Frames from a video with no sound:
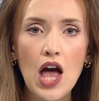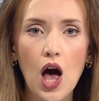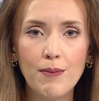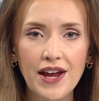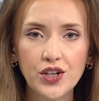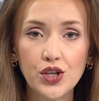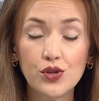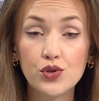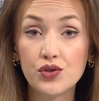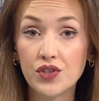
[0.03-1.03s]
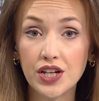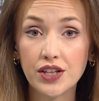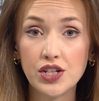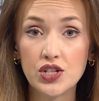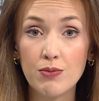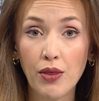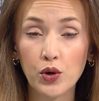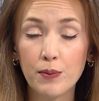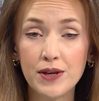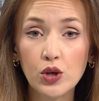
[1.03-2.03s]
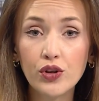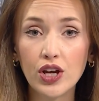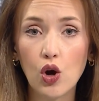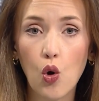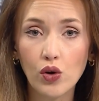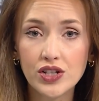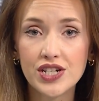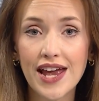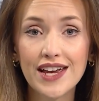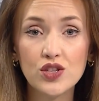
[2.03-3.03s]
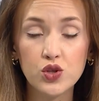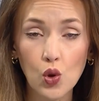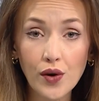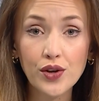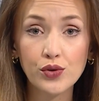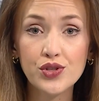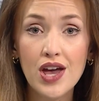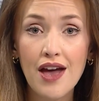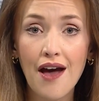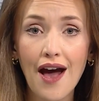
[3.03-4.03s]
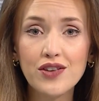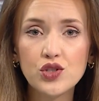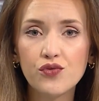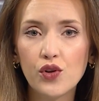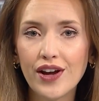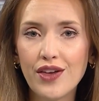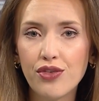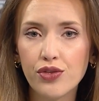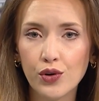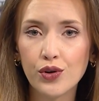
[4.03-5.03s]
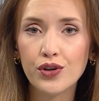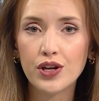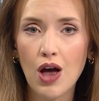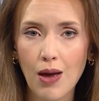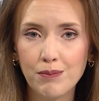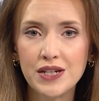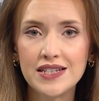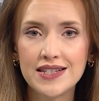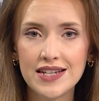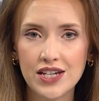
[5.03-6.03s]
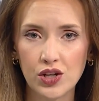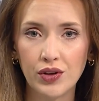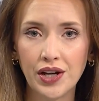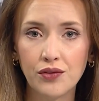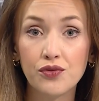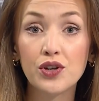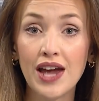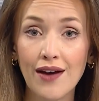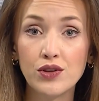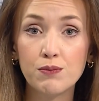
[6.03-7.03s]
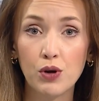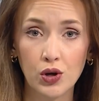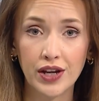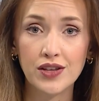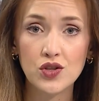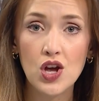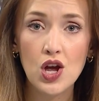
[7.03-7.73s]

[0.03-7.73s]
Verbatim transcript: A man accused of killing his mother appeared in court today. His lawyers asked for a third competency hearing for Gavin Perkins.